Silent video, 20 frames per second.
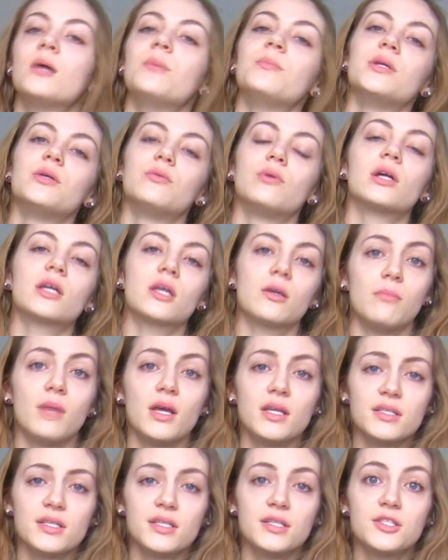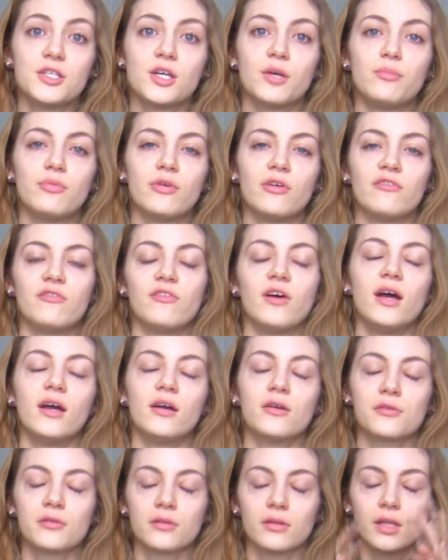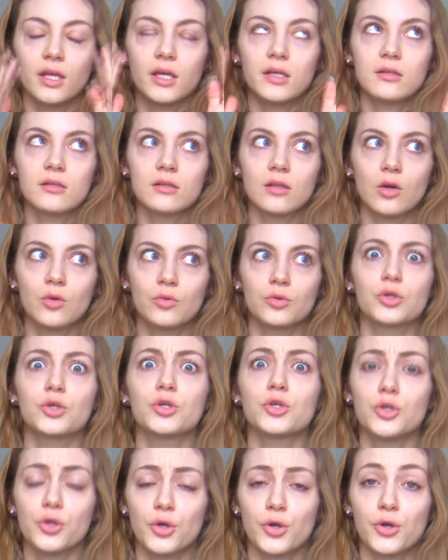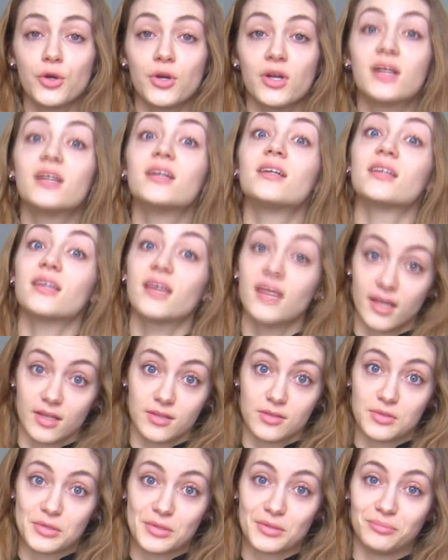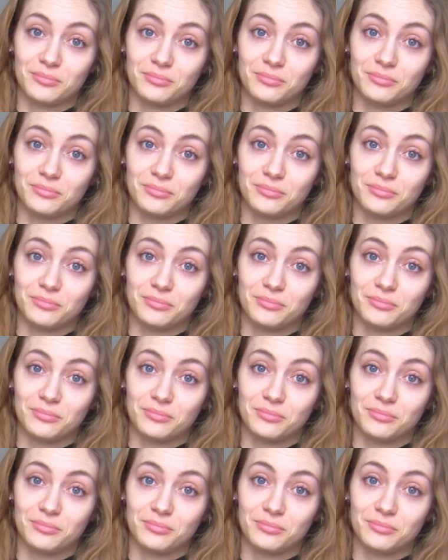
be recommended to prevent or let alone cure cancer.